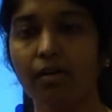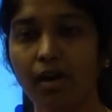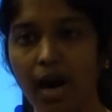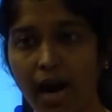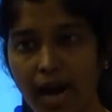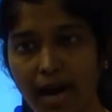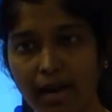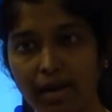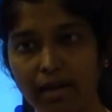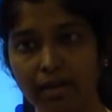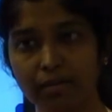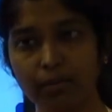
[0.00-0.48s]

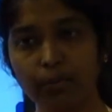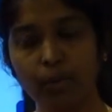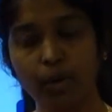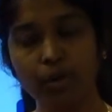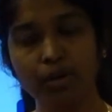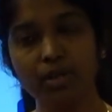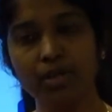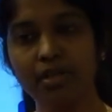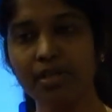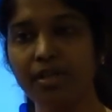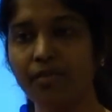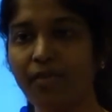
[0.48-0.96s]

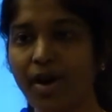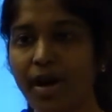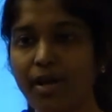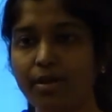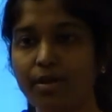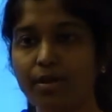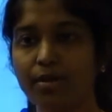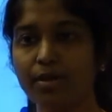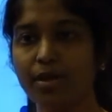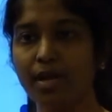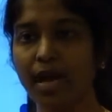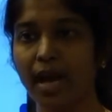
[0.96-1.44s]
both the
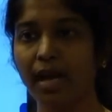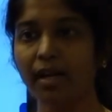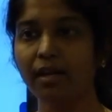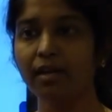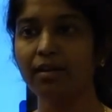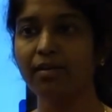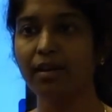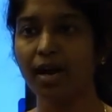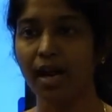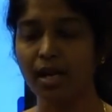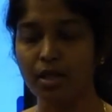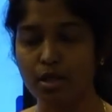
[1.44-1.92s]
devices
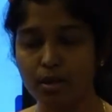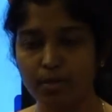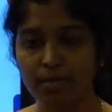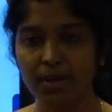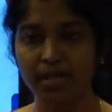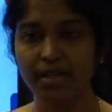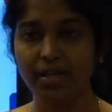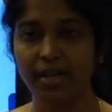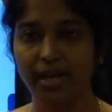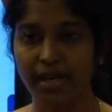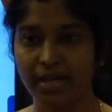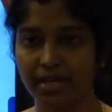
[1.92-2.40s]
can
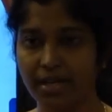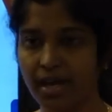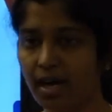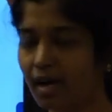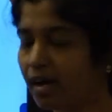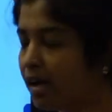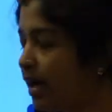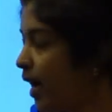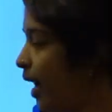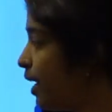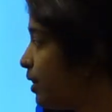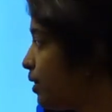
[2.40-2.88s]
transmit
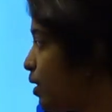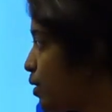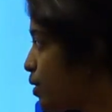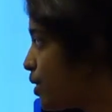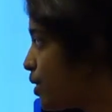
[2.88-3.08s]
data at the